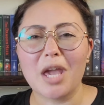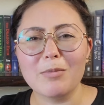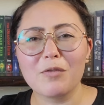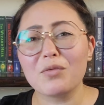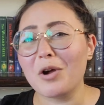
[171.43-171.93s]

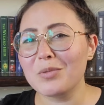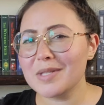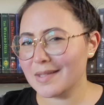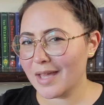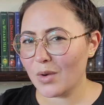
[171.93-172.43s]
Game of
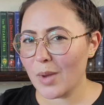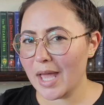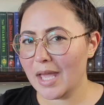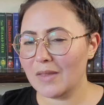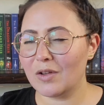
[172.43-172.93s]
Thrones like
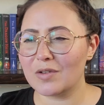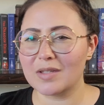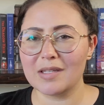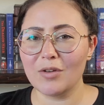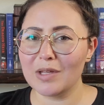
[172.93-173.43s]
way. There's
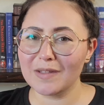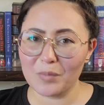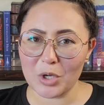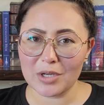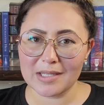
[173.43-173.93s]
a series
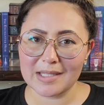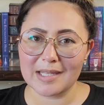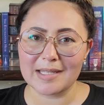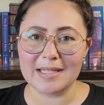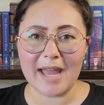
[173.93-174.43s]
of books.
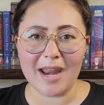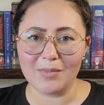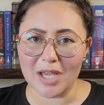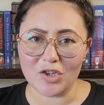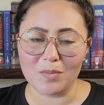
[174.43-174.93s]
This is an
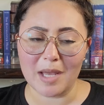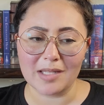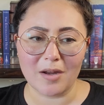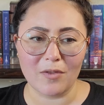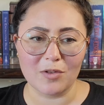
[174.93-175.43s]
adaptation
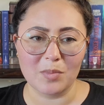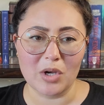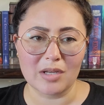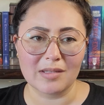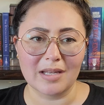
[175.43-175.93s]
based on those
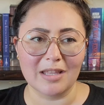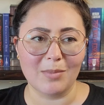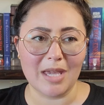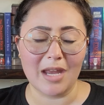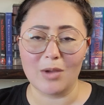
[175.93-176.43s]
books that in
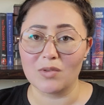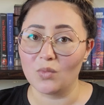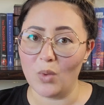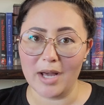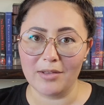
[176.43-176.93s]
the beginning was
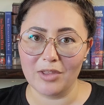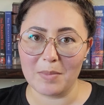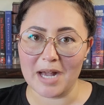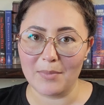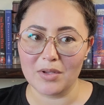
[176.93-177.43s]

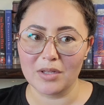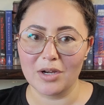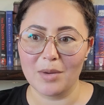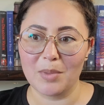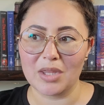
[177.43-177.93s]
wildly
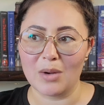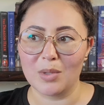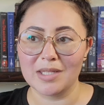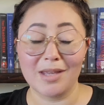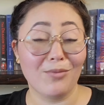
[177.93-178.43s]
popular, but then
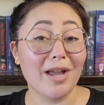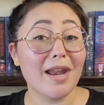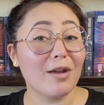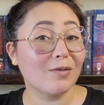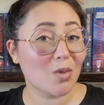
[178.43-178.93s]
once they
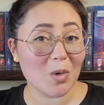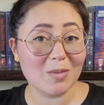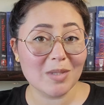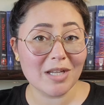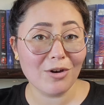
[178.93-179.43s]
ran out of
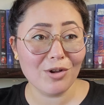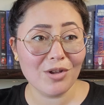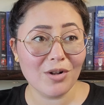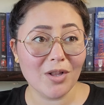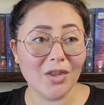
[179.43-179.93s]
source
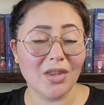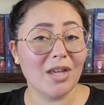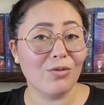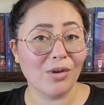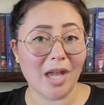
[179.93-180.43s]
material,
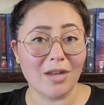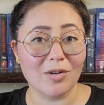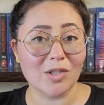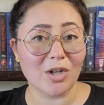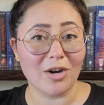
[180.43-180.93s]
the
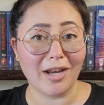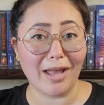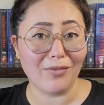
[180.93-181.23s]
creators started